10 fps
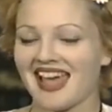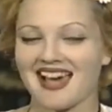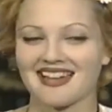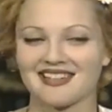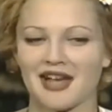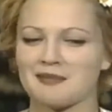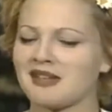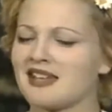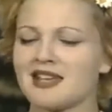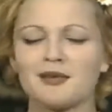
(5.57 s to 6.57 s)
And, I
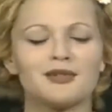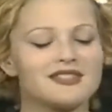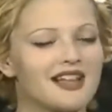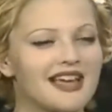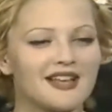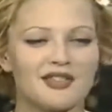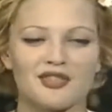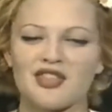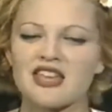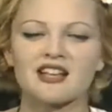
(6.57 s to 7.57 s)
mean, he was like
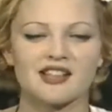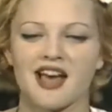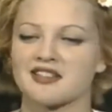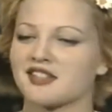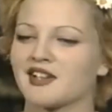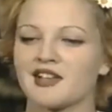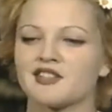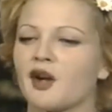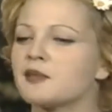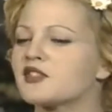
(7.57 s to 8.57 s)
the classic.
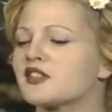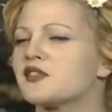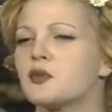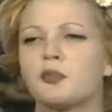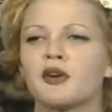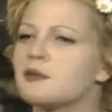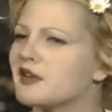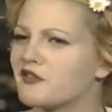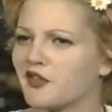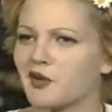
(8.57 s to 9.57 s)
It's almost as if you put him
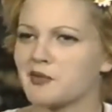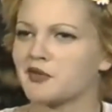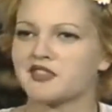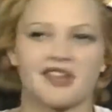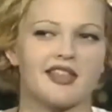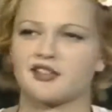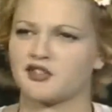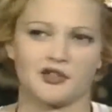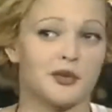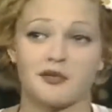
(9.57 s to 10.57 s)
in a film, you'd say
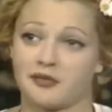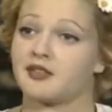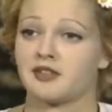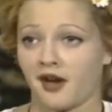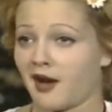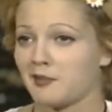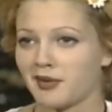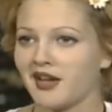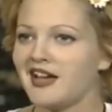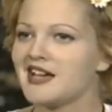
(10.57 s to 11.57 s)
that's too over the
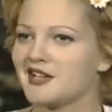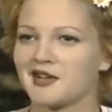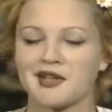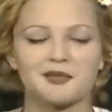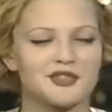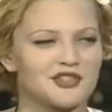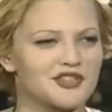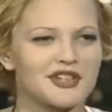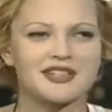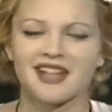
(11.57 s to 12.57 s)
top. You know, he was
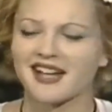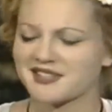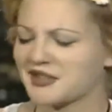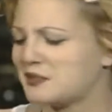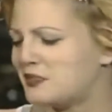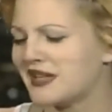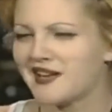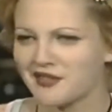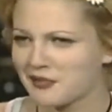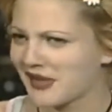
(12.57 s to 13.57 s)
just the classic beat
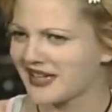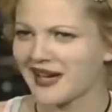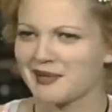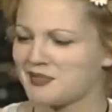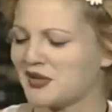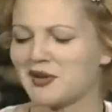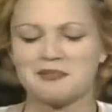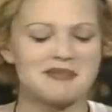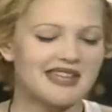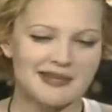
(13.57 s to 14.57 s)
everybody up, you know,
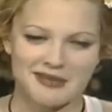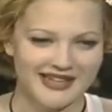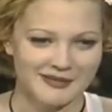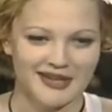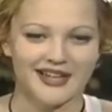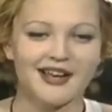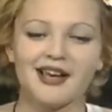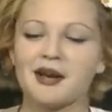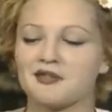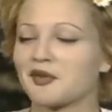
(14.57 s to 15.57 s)
meanie.
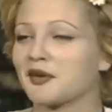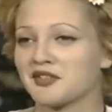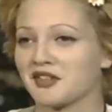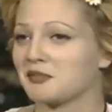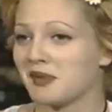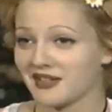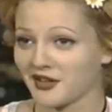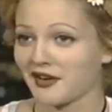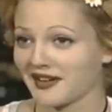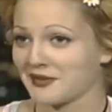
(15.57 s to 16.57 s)
Of course, his big
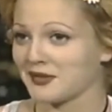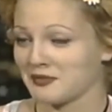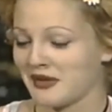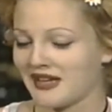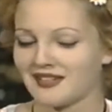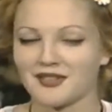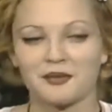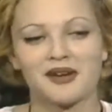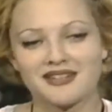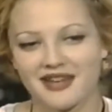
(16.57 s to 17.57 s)
target was me.
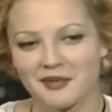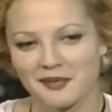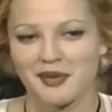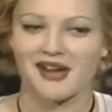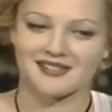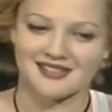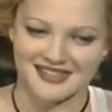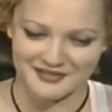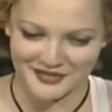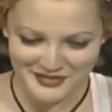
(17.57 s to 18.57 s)
So one day we were
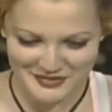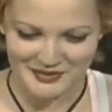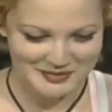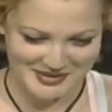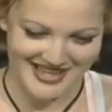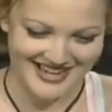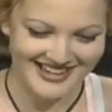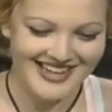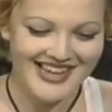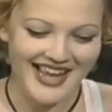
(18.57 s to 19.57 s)
practicing for the school play,
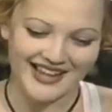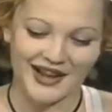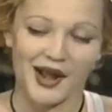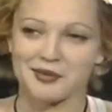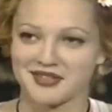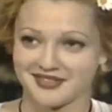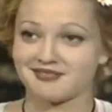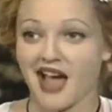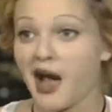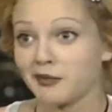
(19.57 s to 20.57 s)
and I was
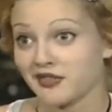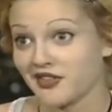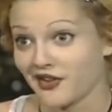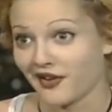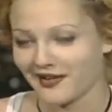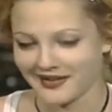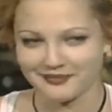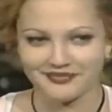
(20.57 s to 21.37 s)
the dog.